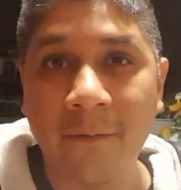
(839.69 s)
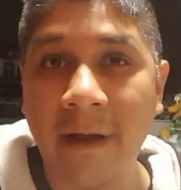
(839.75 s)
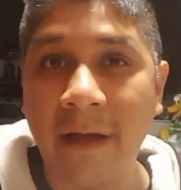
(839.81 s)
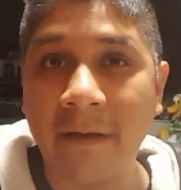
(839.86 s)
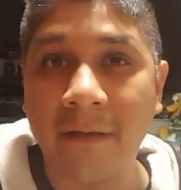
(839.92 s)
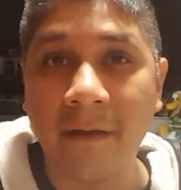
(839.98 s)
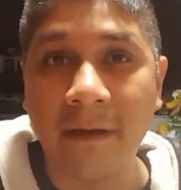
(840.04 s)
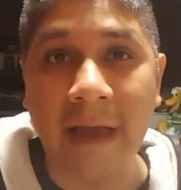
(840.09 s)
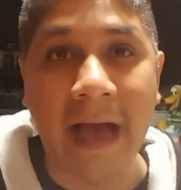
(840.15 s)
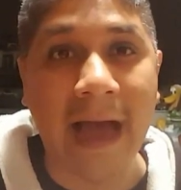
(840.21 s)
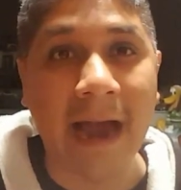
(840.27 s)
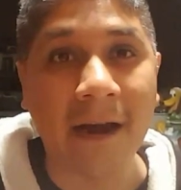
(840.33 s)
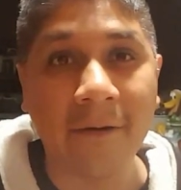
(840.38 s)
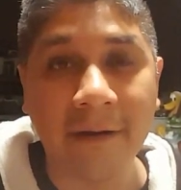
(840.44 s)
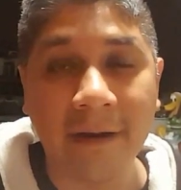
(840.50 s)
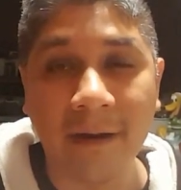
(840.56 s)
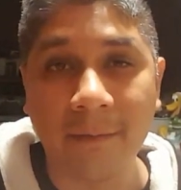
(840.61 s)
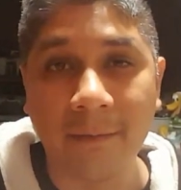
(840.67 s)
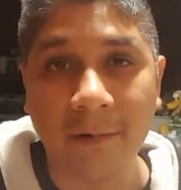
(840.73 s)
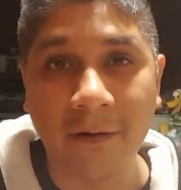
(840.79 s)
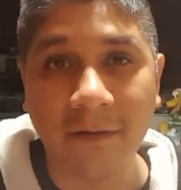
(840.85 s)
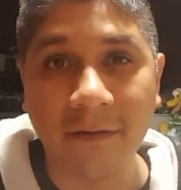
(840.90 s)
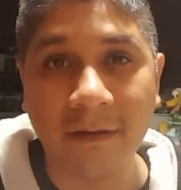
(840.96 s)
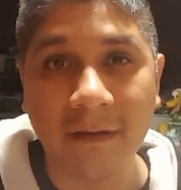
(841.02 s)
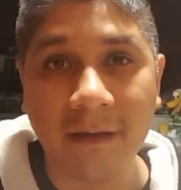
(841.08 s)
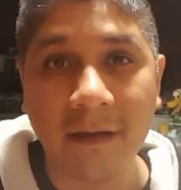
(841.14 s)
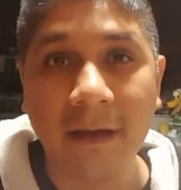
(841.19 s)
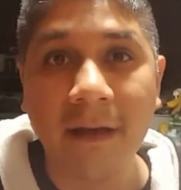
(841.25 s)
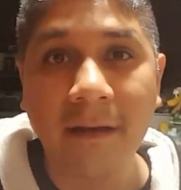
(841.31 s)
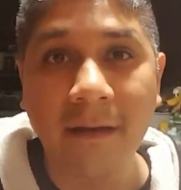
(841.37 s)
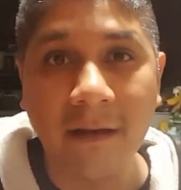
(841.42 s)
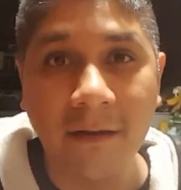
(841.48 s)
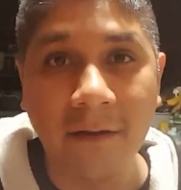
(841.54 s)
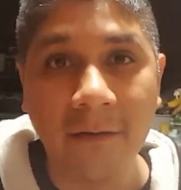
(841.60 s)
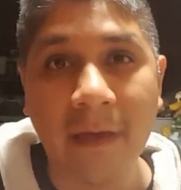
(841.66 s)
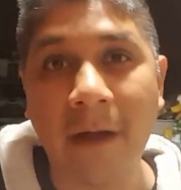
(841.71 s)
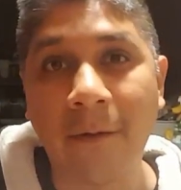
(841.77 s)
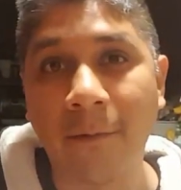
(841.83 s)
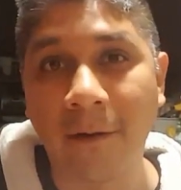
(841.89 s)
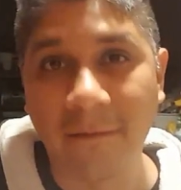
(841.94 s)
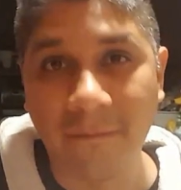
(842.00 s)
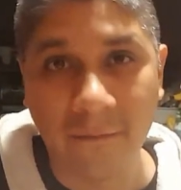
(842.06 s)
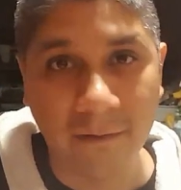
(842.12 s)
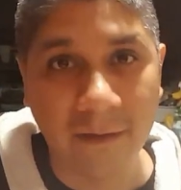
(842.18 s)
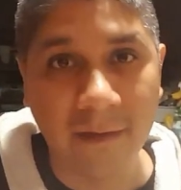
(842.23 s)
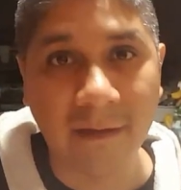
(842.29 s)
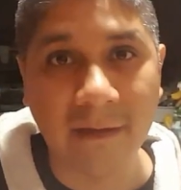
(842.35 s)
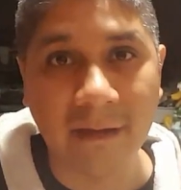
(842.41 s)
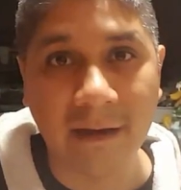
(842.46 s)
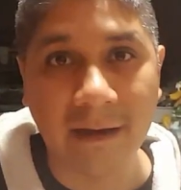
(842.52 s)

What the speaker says: rather than hiring a person to do that work for the